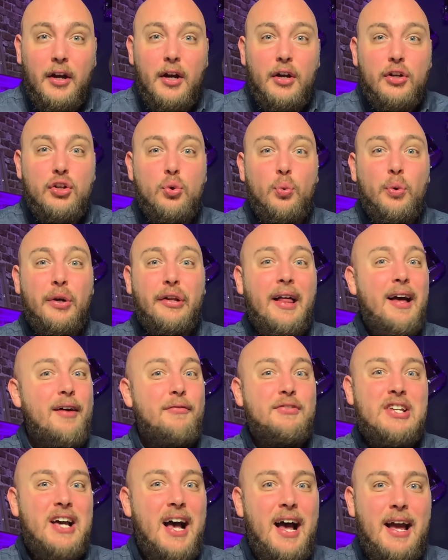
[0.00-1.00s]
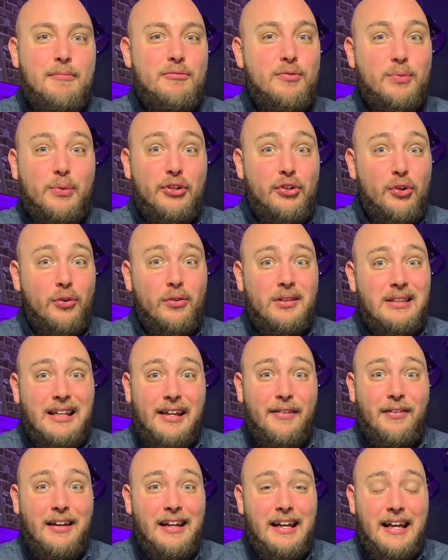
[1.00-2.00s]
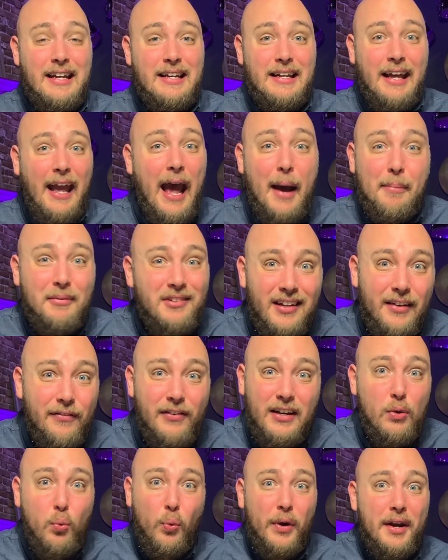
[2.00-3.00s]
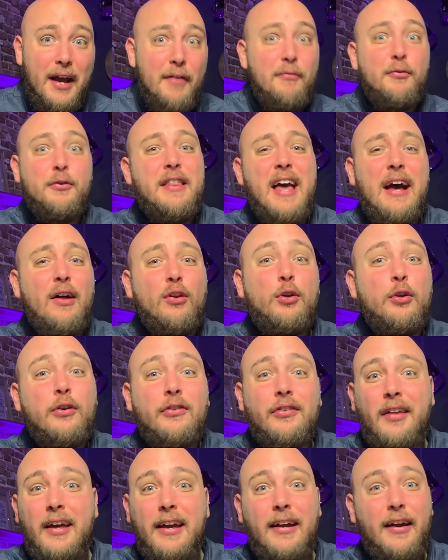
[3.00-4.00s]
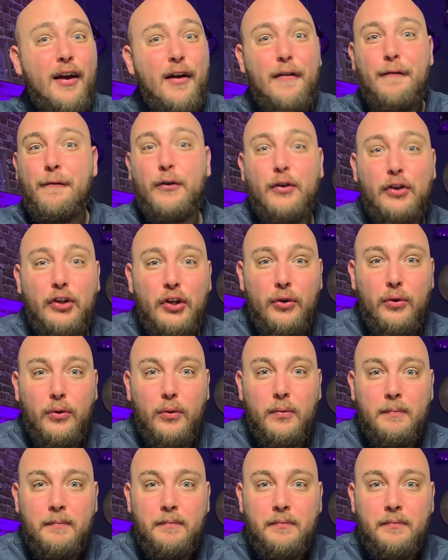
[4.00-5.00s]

You will have times where you're living in captivity, whatever that looks like for you.